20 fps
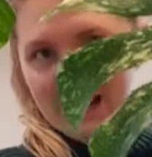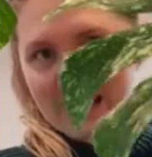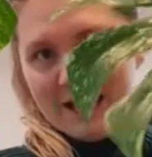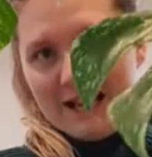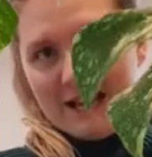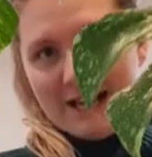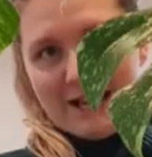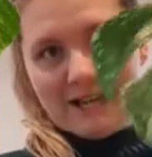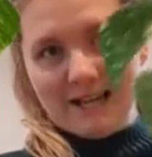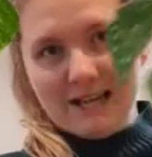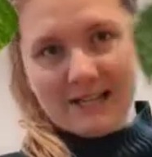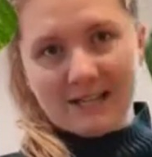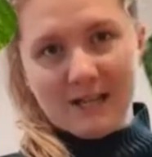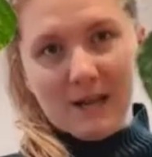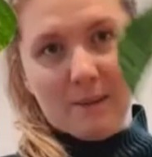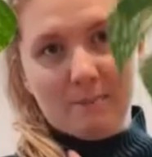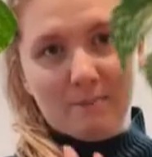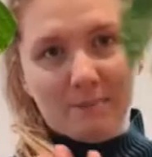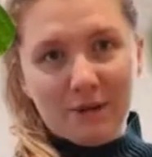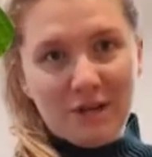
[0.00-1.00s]
He's a
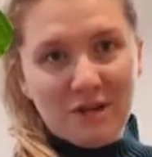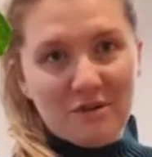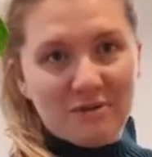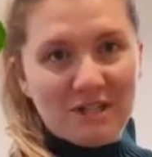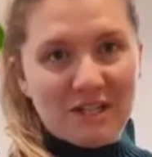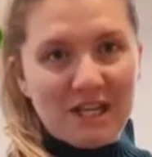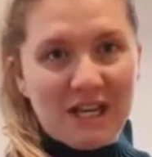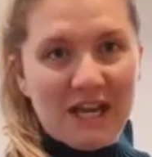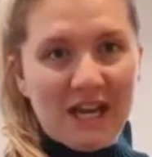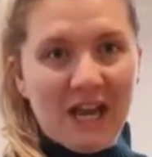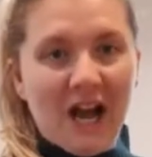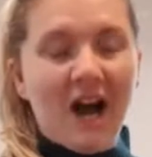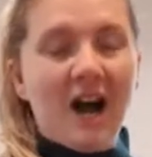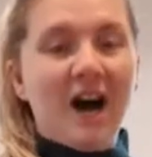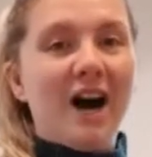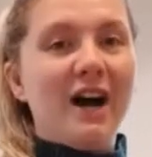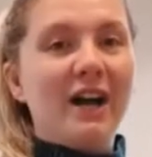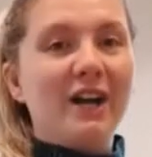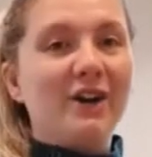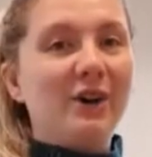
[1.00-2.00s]
beauty.
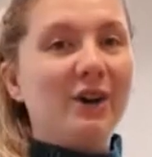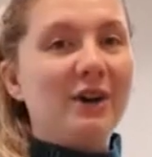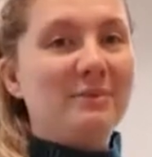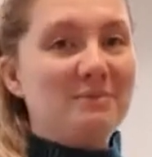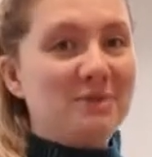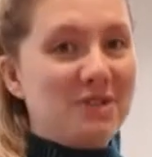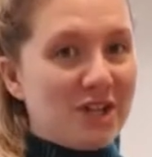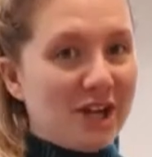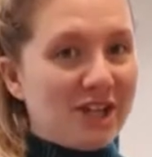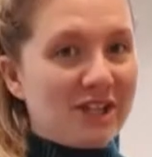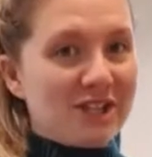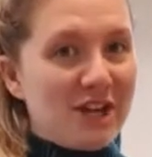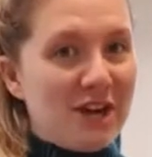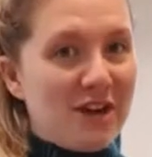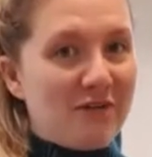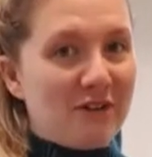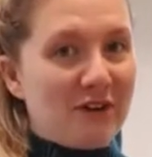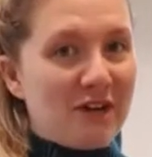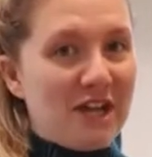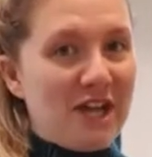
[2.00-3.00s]
I got him just
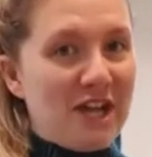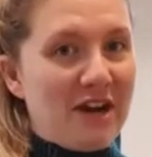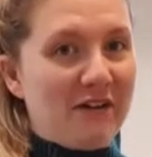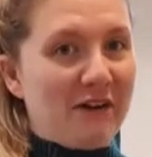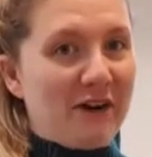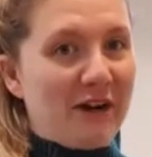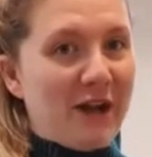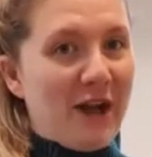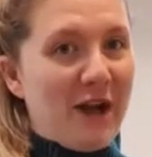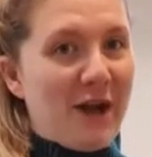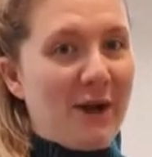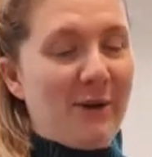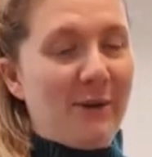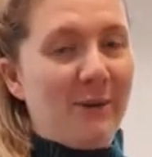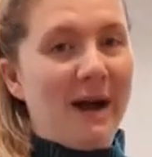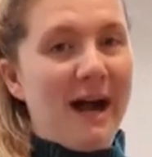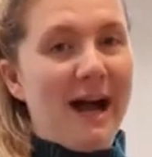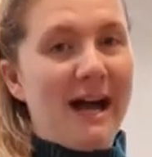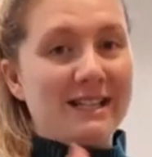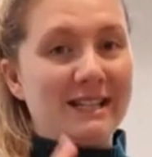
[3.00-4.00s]
over a year ago
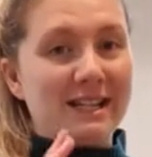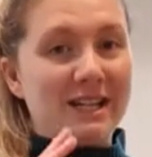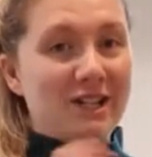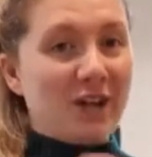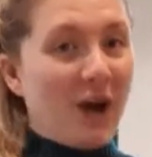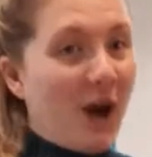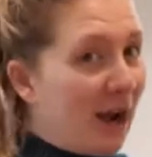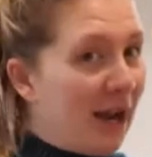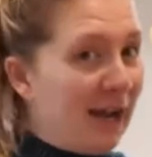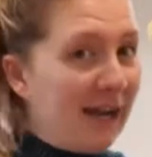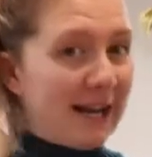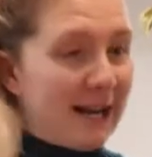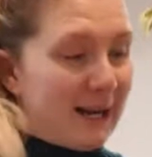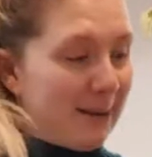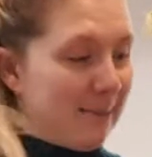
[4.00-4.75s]
as a tiny little